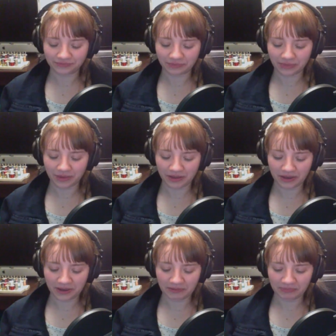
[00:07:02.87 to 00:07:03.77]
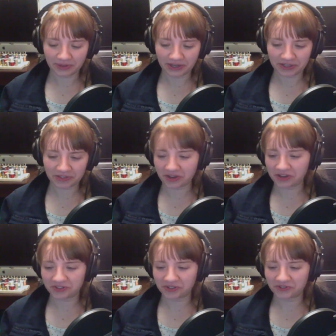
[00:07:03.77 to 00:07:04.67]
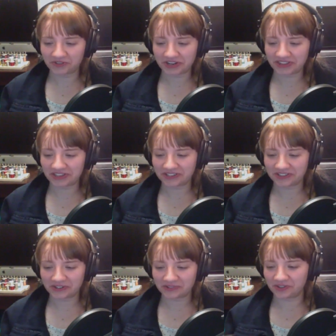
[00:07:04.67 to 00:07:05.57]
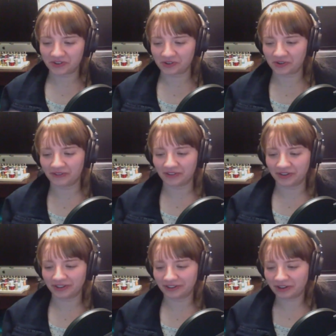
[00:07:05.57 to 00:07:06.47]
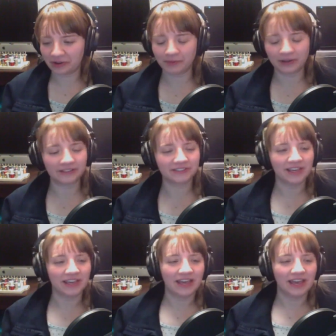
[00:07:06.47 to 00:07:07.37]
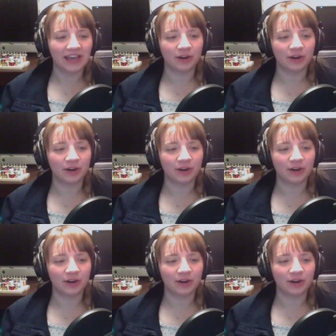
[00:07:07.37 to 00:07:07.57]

I just got certified in this. Are you having any openings? And her